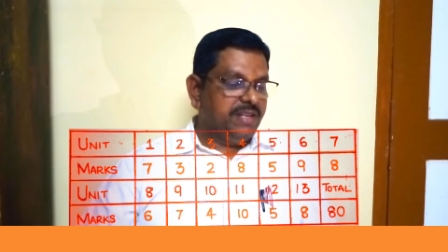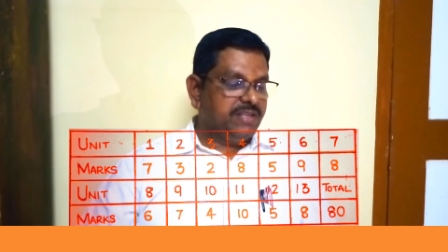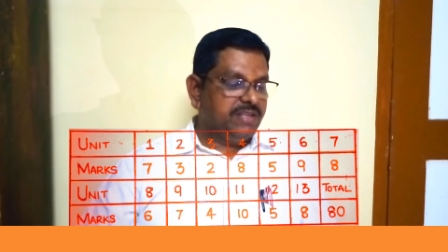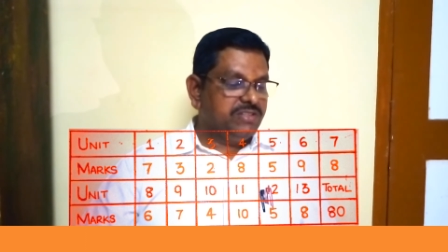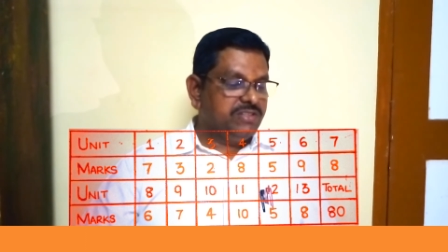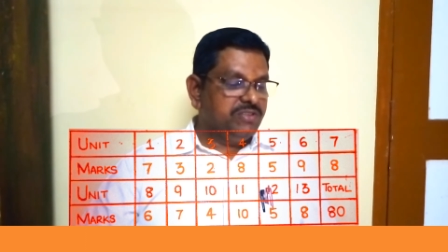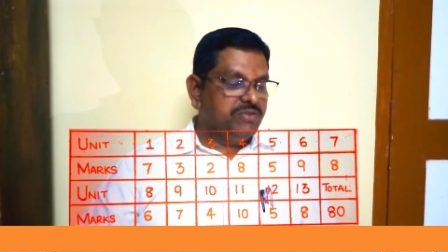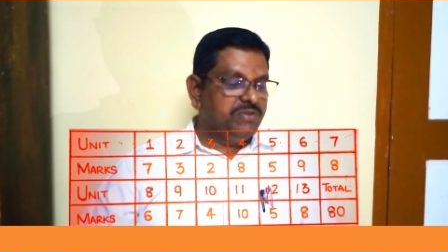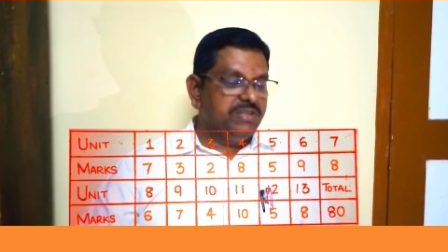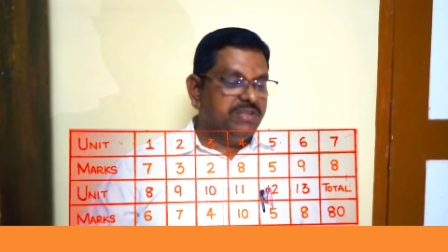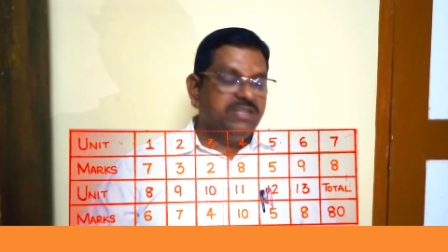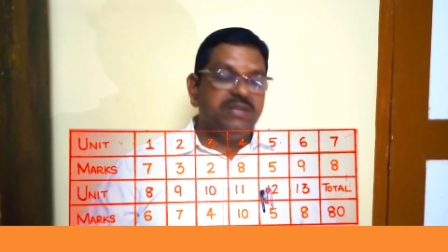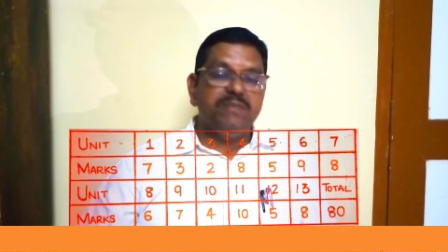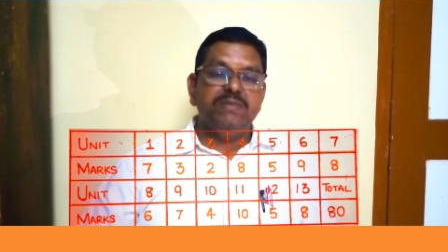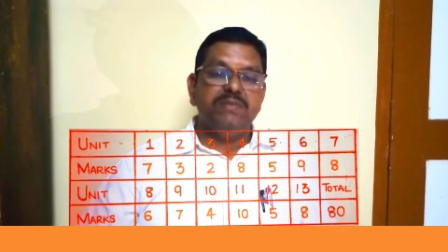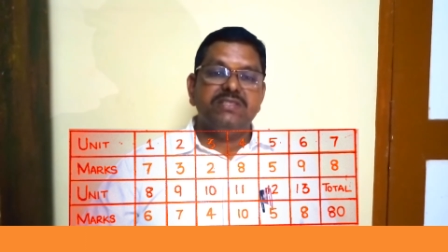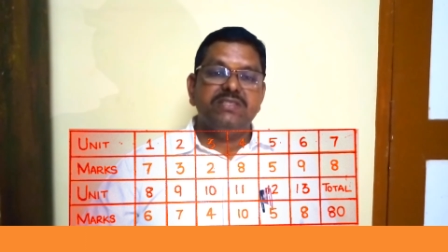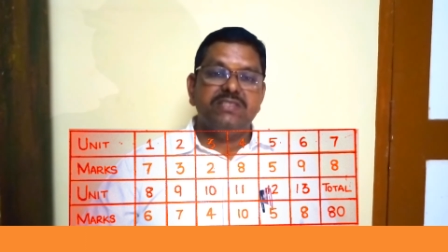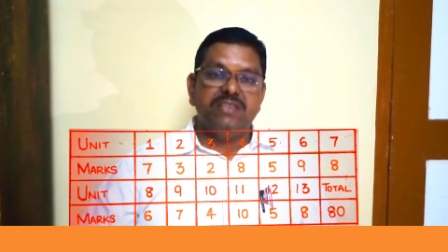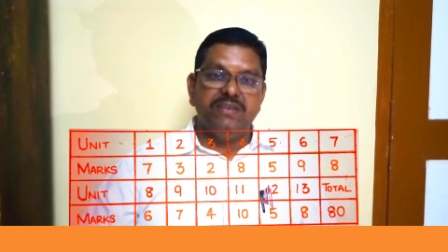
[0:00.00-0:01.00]
Next, unit
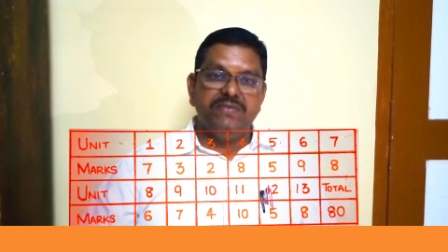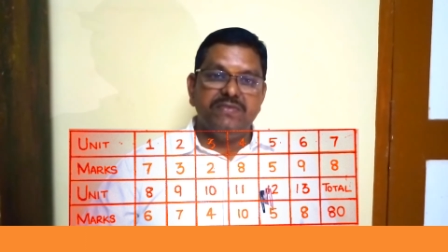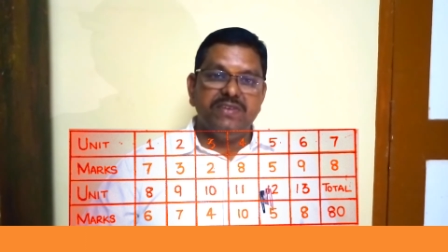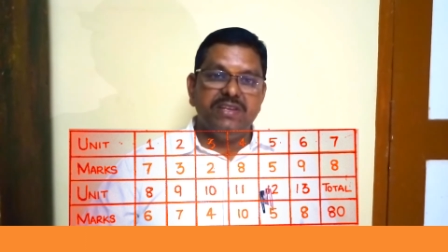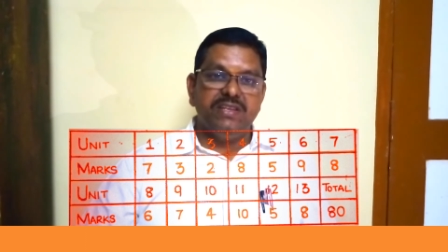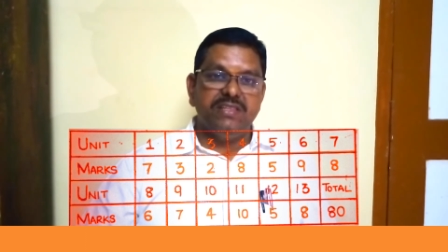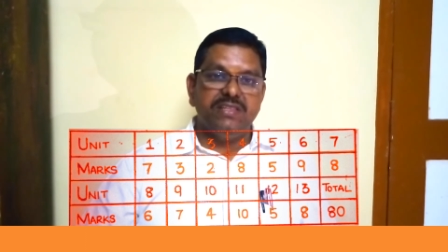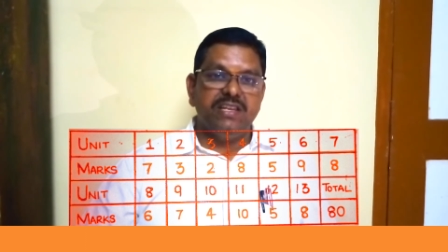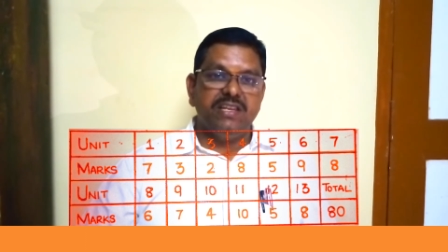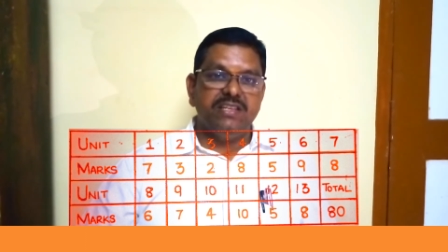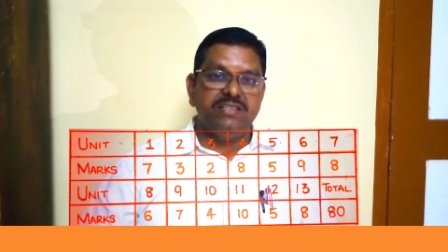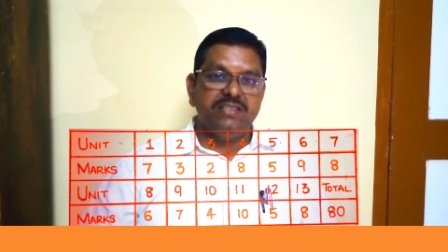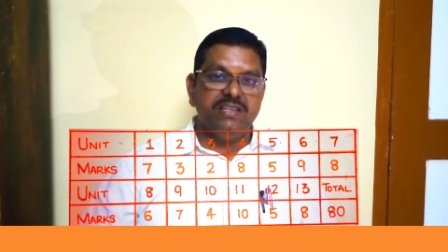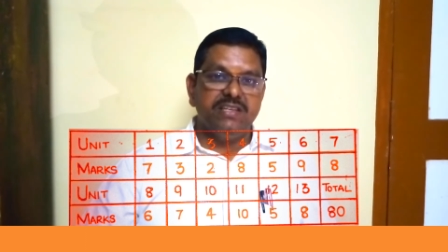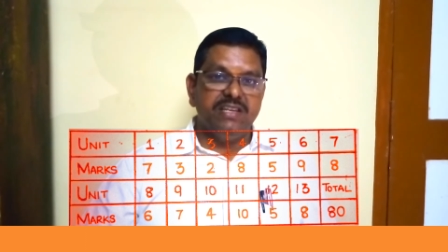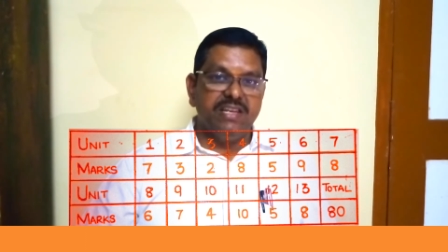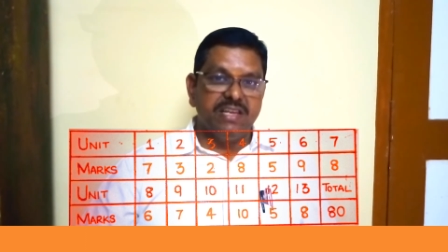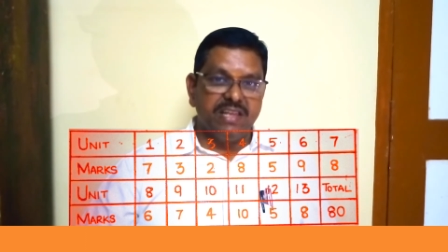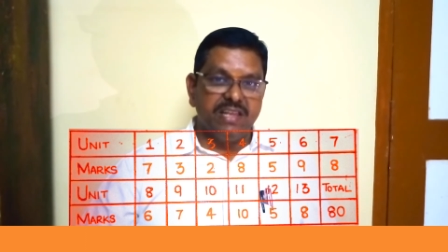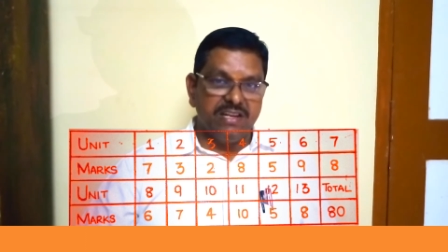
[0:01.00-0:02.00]
number 7, that is
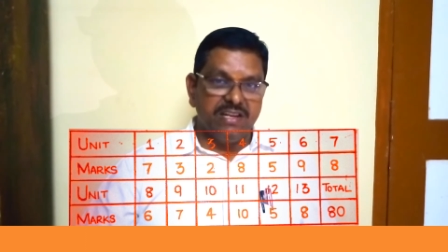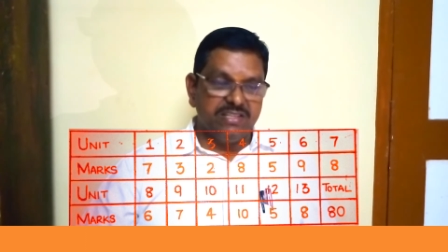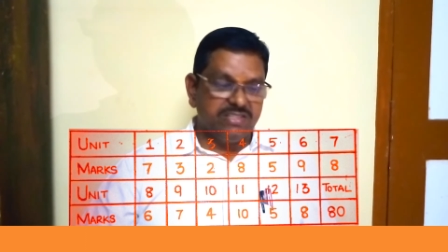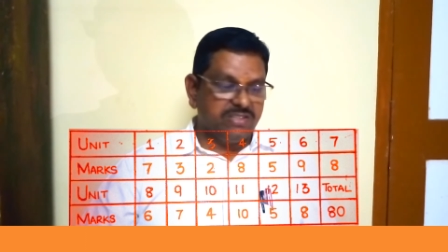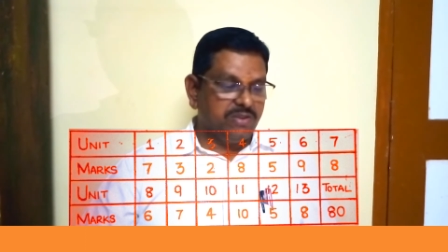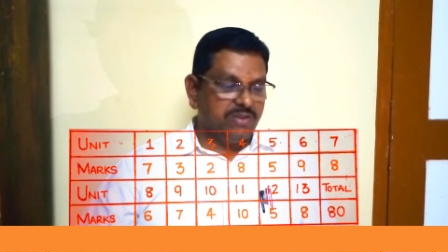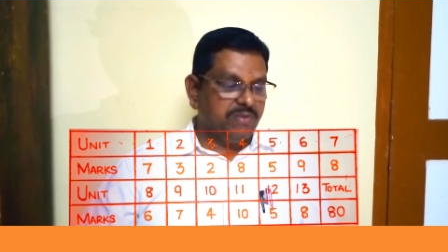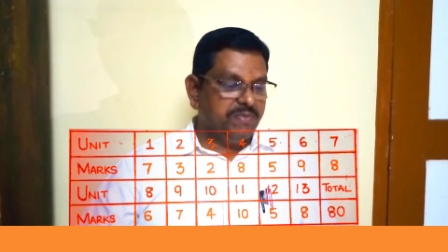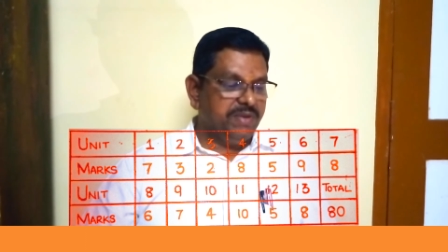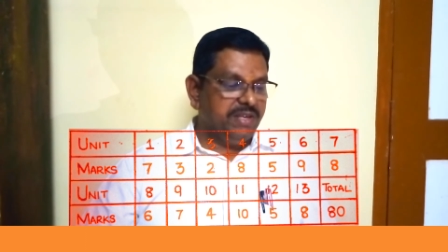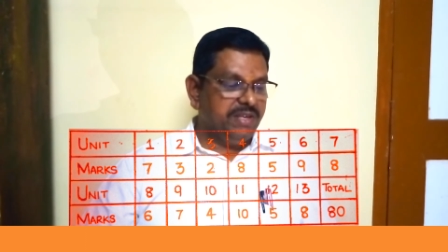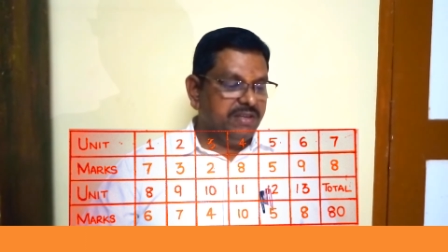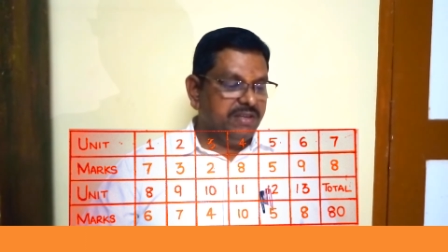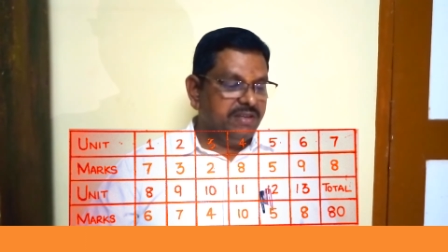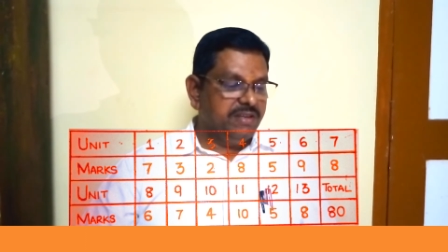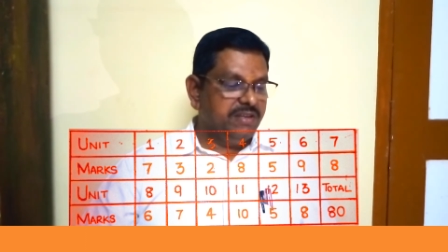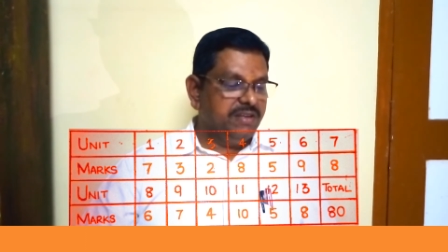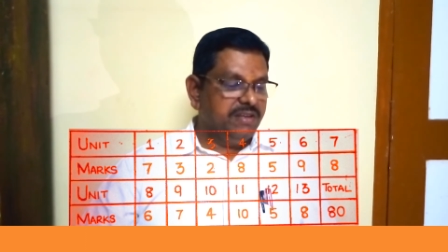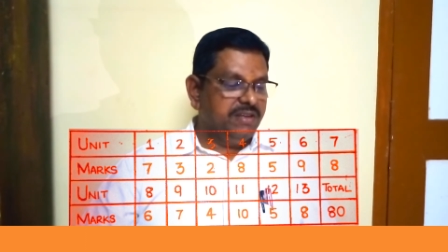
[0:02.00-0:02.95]
the integrals topic.